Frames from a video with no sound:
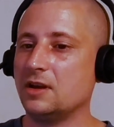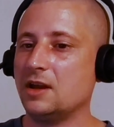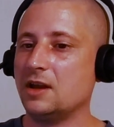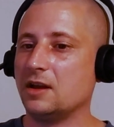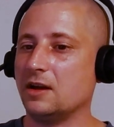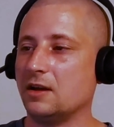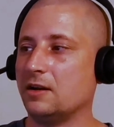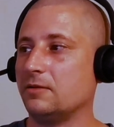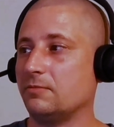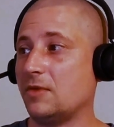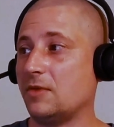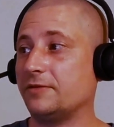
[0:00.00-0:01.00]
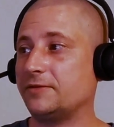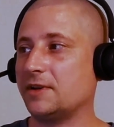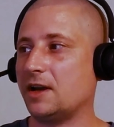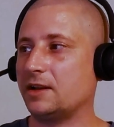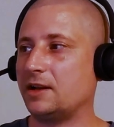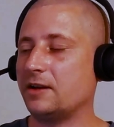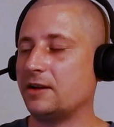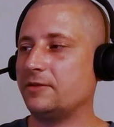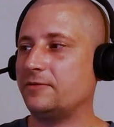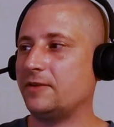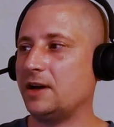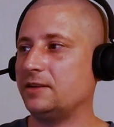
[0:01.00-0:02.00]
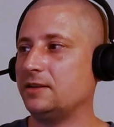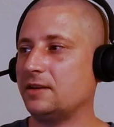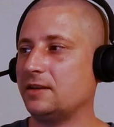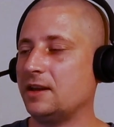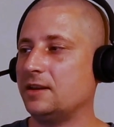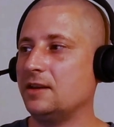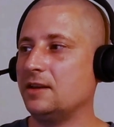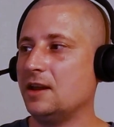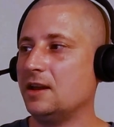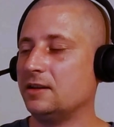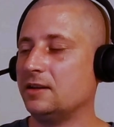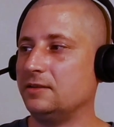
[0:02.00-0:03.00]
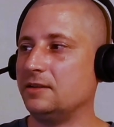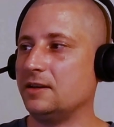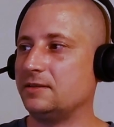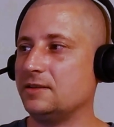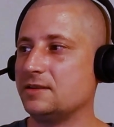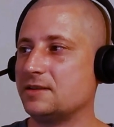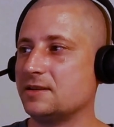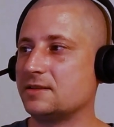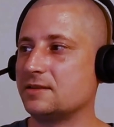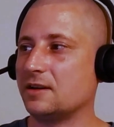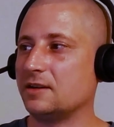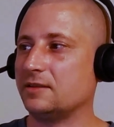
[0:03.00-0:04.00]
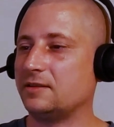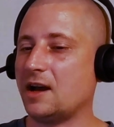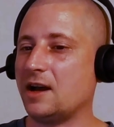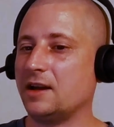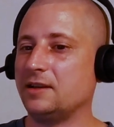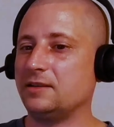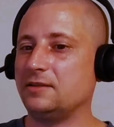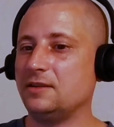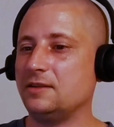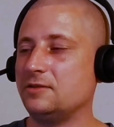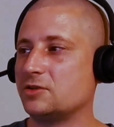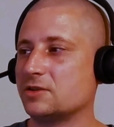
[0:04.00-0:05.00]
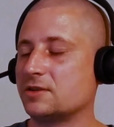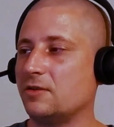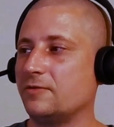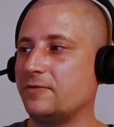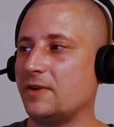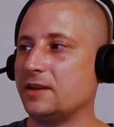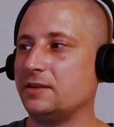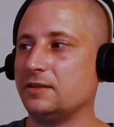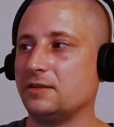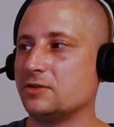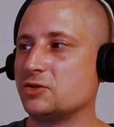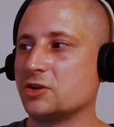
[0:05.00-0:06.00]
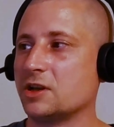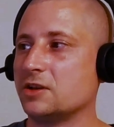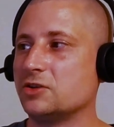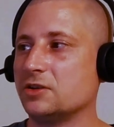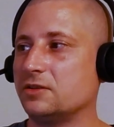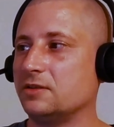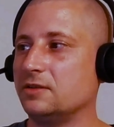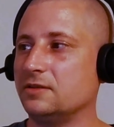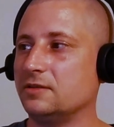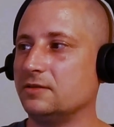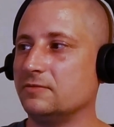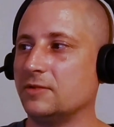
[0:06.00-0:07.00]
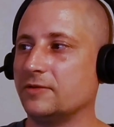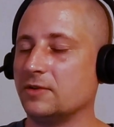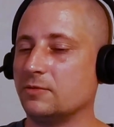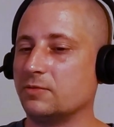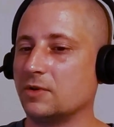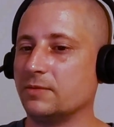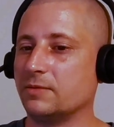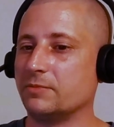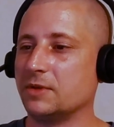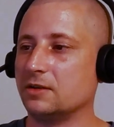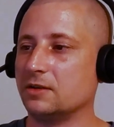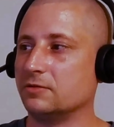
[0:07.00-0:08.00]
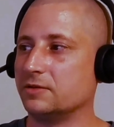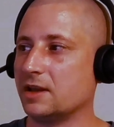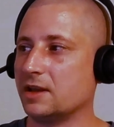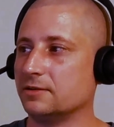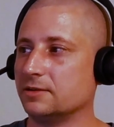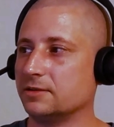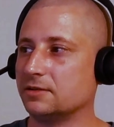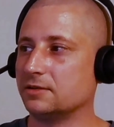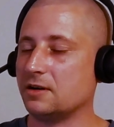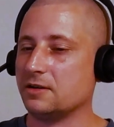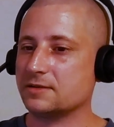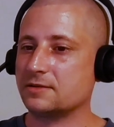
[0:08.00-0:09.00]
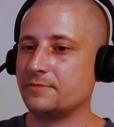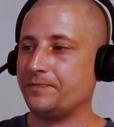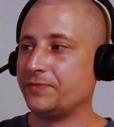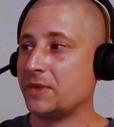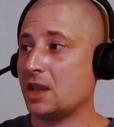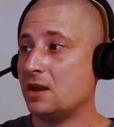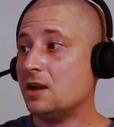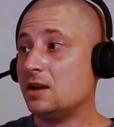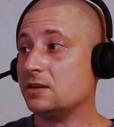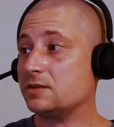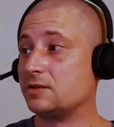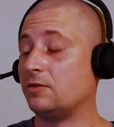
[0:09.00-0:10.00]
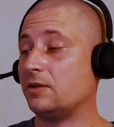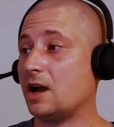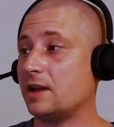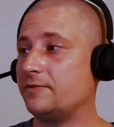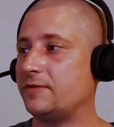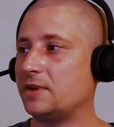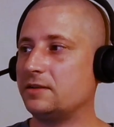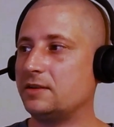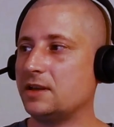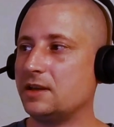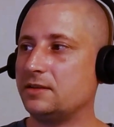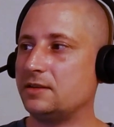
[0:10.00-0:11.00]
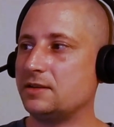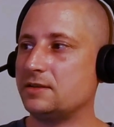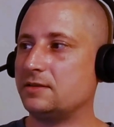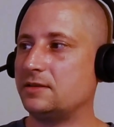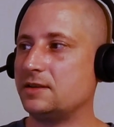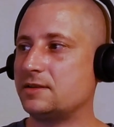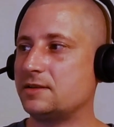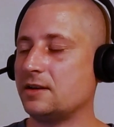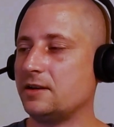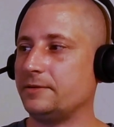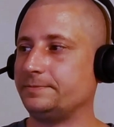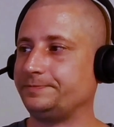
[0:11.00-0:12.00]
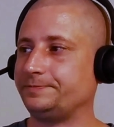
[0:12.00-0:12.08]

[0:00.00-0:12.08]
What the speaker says: After I clarified it, hey, this is the ID, just go find it and change it. He, with no problem, he could handle the task. So I think this is,